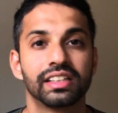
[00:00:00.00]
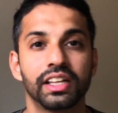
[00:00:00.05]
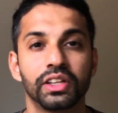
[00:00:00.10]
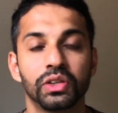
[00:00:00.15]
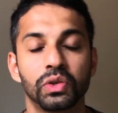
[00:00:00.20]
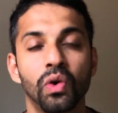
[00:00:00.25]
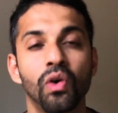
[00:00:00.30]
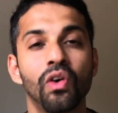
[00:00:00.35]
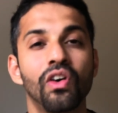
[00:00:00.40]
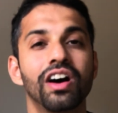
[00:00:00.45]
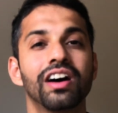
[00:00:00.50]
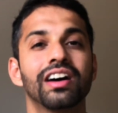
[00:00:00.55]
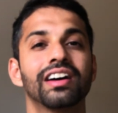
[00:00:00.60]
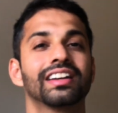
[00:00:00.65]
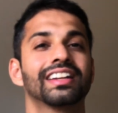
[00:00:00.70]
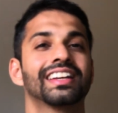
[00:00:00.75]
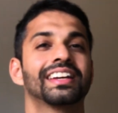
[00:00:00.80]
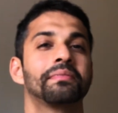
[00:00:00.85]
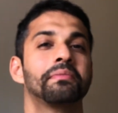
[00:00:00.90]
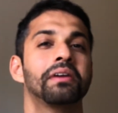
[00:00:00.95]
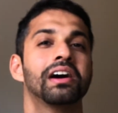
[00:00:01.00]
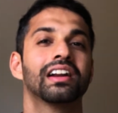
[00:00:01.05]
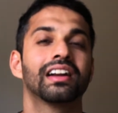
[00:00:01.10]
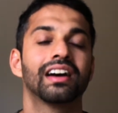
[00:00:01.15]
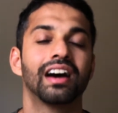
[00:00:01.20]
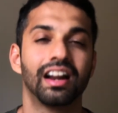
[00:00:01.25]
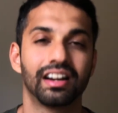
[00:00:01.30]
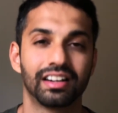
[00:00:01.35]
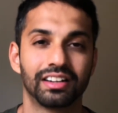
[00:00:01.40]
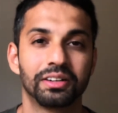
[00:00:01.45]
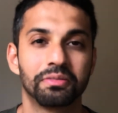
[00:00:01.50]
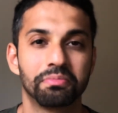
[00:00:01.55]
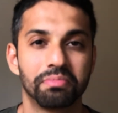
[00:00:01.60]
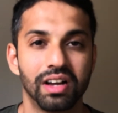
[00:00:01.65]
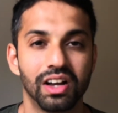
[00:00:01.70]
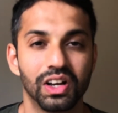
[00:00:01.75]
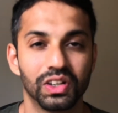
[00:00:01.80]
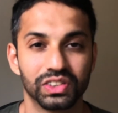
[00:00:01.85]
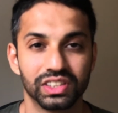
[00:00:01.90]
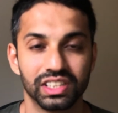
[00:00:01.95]
that you're earning about
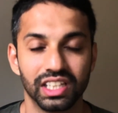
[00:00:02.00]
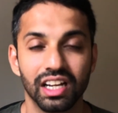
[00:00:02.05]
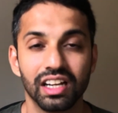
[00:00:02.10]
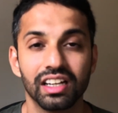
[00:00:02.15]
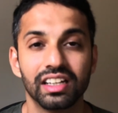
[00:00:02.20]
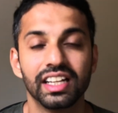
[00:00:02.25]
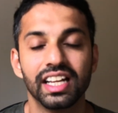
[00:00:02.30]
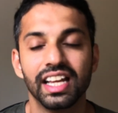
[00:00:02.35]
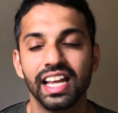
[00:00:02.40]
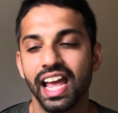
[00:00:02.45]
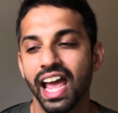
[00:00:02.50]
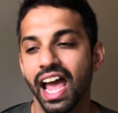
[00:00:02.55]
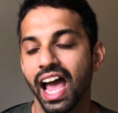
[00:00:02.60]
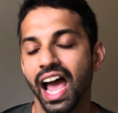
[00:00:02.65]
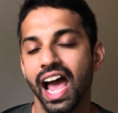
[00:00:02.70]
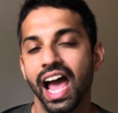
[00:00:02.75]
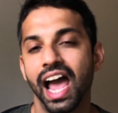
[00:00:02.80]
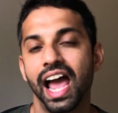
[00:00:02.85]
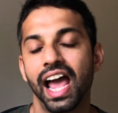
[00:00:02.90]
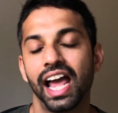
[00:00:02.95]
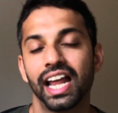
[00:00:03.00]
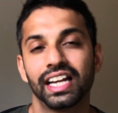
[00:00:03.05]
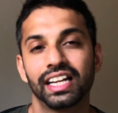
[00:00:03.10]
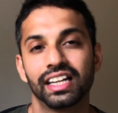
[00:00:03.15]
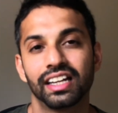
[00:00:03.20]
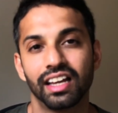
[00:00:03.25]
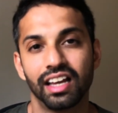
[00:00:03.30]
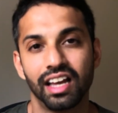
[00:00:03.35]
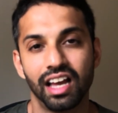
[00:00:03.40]
£100, yeah? And